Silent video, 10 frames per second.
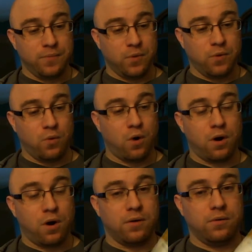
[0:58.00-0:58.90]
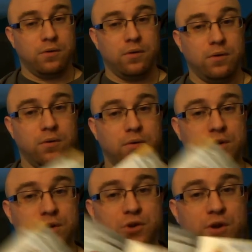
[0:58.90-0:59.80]
Or
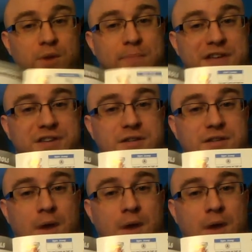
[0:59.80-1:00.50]
would show you basics